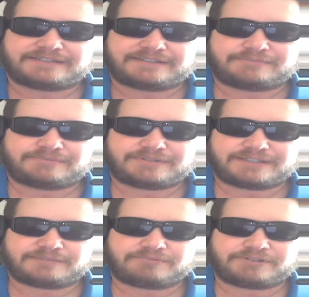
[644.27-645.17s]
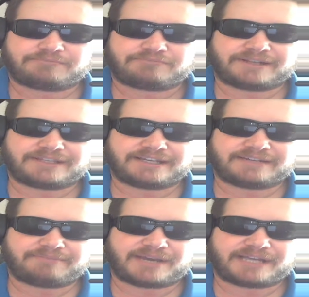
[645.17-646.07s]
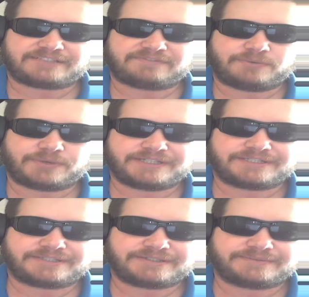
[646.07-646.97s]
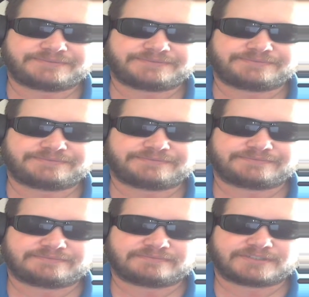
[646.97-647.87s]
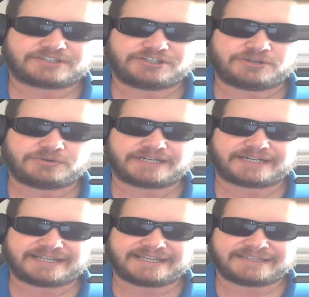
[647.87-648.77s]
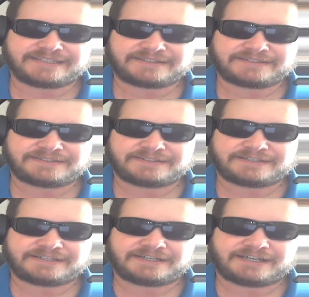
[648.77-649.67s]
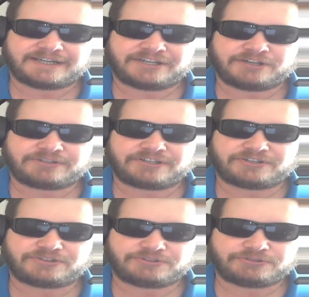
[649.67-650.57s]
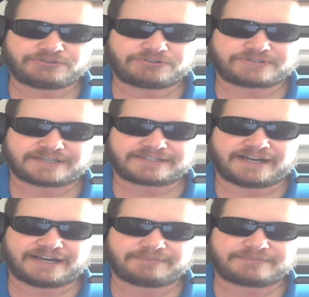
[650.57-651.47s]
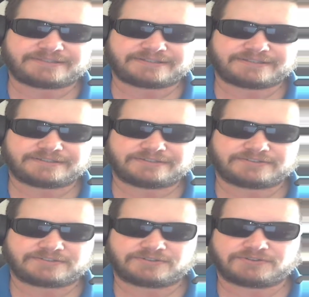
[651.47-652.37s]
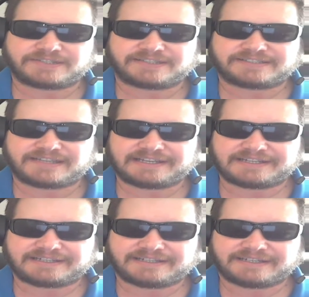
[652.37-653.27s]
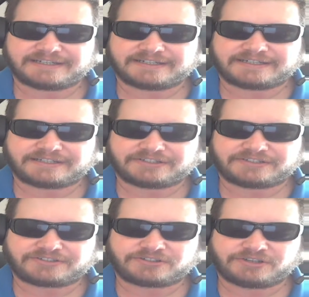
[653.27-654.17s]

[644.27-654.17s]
I think, a pretty good breakdown on passive voice. So you know what it is, and you know that you do use it at times. So those that say to